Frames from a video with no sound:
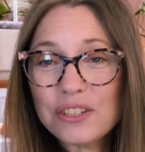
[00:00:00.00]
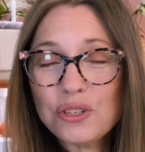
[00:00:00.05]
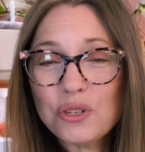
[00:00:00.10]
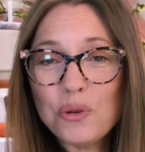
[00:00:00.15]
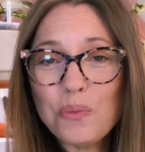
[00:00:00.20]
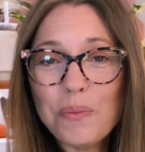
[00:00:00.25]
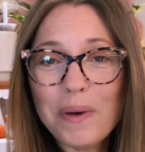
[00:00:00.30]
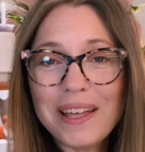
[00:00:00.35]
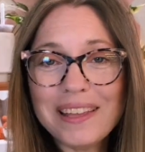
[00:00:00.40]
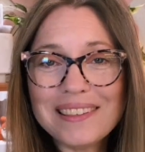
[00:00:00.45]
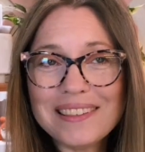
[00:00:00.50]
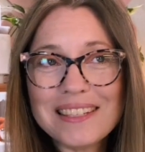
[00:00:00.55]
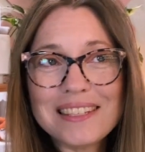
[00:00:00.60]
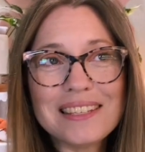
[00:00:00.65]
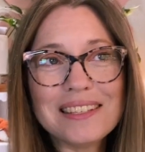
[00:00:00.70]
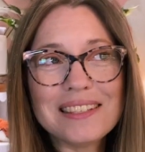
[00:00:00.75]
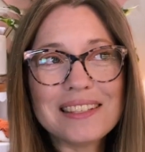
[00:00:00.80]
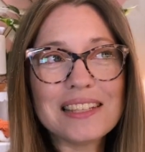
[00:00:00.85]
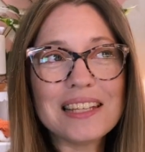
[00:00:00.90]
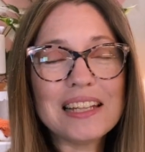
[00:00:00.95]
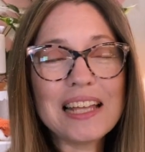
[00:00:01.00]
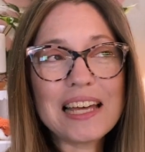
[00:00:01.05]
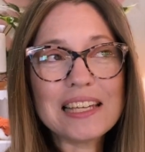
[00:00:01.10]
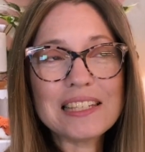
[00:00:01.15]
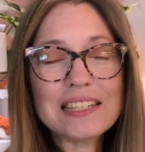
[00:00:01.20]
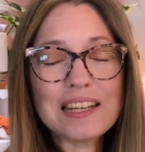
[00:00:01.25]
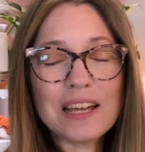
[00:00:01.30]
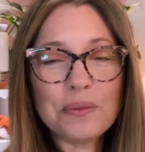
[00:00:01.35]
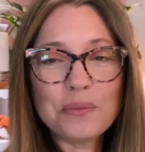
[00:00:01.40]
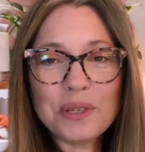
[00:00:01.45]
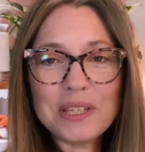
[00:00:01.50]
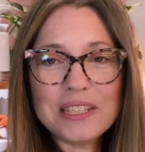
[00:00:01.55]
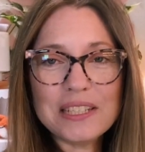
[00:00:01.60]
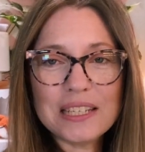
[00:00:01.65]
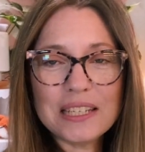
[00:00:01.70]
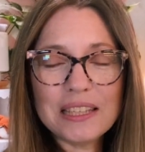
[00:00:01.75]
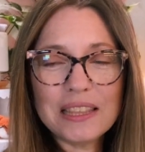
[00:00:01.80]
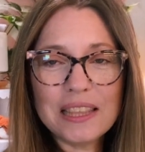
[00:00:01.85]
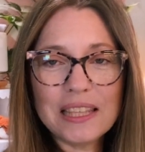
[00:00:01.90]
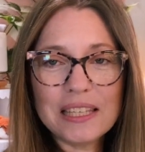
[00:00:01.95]
2 months since the last time we
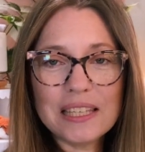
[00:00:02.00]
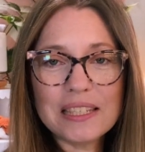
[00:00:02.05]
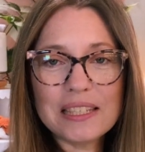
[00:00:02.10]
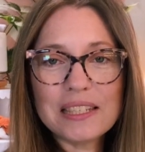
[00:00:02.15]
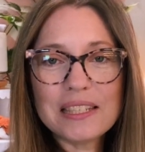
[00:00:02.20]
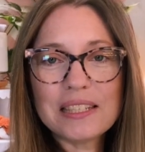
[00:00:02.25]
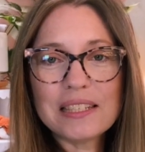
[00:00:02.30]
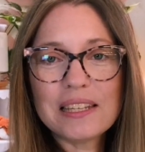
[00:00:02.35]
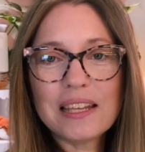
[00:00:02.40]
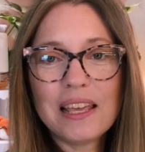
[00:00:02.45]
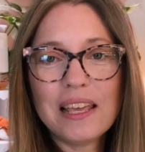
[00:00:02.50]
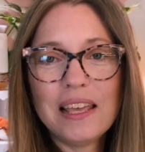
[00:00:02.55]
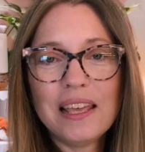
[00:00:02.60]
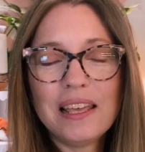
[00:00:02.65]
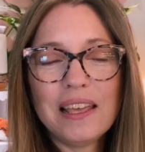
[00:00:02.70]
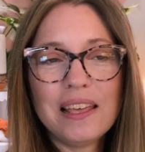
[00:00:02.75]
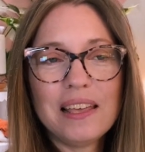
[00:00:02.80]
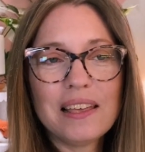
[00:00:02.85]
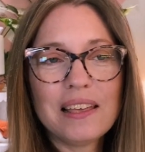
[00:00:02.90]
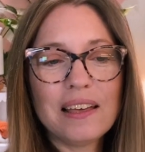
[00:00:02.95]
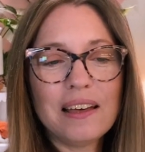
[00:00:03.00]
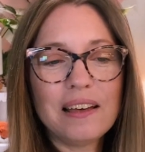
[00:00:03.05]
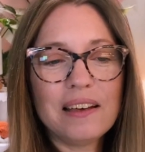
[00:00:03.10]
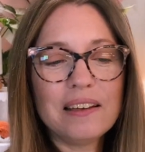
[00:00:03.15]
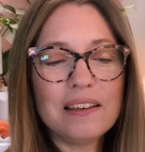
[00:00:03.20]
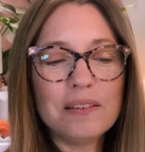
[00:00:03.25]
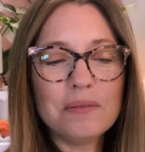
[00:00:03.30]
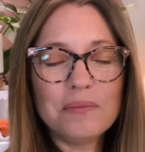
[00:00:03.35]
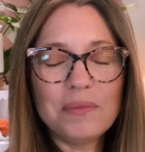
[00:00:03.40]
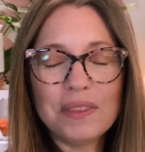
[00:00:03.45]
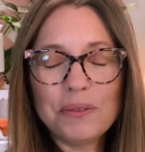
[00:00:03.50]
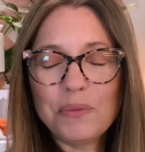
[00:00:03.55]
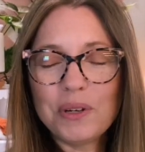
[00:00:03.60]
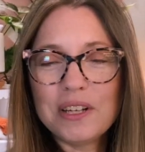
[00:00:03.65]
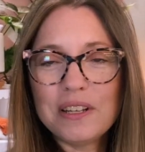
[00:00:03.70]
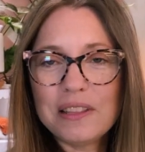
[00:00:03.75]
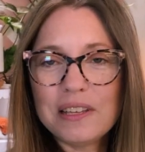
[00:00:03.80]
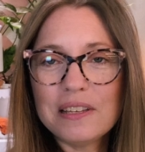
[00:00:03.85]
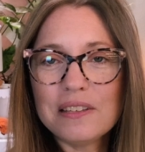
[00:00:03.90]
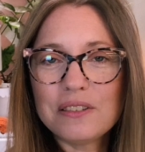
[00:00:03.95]
did this,
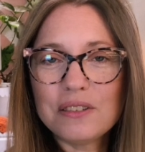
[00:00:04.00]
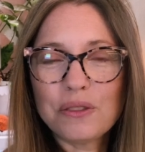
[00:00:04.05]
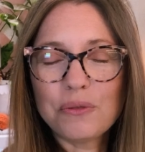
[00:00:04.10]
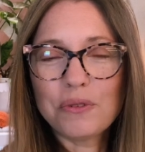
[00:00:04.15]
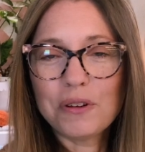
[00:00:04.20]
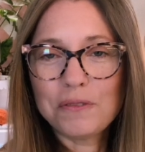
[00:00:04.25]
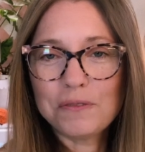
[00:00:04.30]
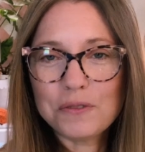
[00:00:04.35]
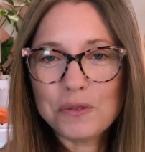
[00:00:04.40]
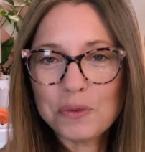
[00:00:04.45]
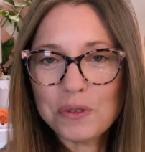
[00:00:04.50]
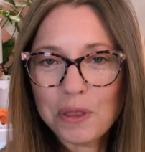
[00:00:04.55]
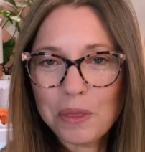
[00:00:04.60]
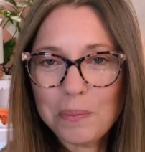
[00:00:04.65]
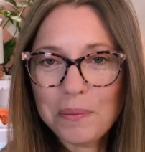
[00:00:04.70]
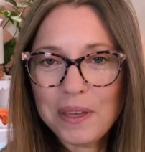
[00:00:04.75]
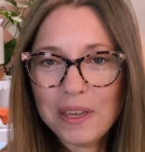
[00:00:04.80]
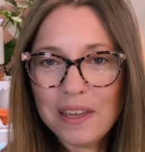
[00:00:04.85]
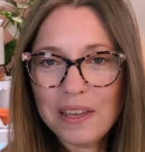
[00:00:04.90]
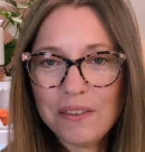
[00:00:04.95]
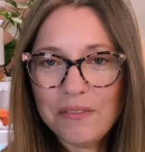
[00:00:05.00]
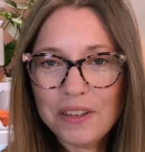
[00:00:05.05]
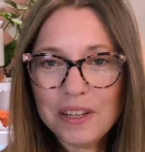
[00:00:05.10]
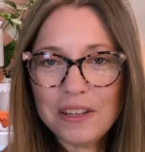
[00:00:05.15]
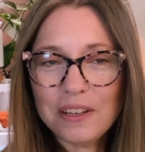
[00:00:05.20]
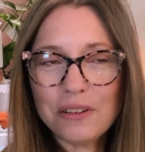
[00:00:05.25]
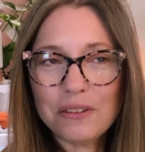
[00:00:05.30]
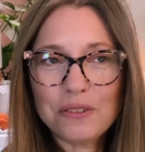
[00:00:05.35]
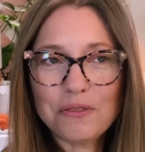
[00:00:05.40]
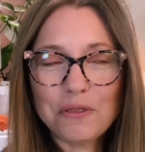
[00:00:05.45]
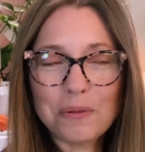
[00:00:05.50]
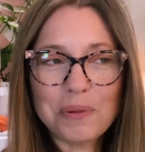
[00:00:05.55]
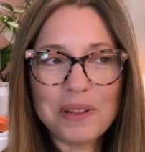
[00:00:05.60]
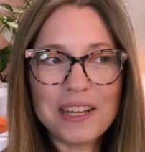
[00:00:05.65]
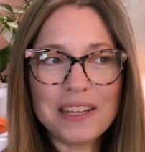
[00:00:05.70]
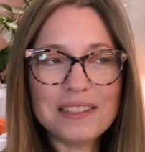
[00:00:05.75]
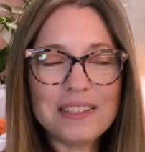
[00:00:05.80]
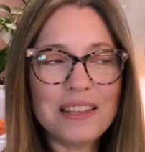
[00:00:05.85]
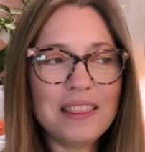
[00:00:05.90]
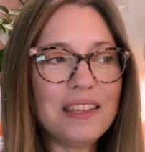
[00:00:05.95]
one of these Thrift With Me videos for
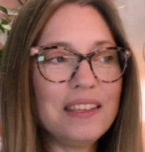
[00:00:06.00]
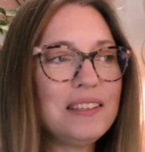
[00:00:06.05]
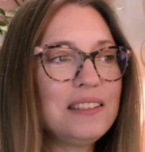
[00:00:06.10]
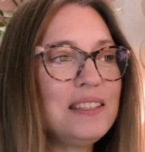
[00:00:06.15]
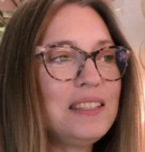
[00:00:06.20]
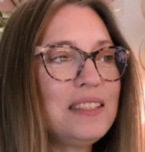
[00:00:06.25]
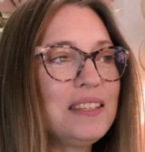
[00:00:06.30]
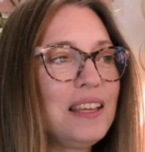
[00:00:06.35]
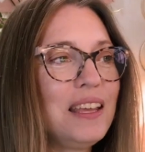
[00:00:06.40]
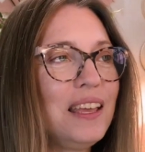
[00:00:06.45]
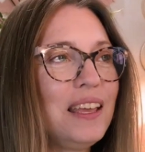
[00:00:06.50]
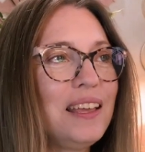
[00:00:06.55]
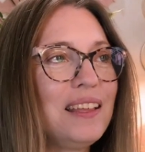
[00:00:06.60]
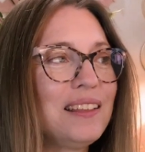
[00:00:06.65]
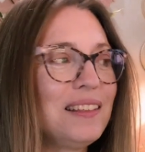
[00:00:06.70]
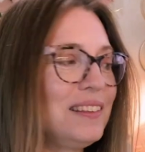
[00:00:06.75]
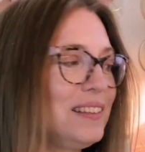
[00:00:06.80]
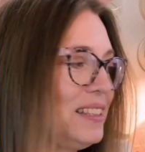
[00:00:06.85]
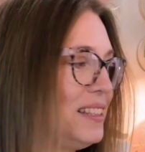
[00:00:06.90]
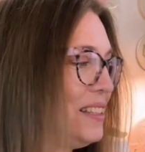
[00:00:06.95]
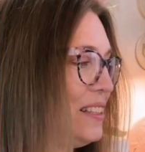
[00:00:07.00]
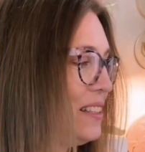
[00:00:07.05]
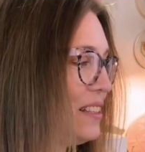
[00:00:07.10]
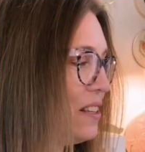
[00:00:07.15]
Planty things. This is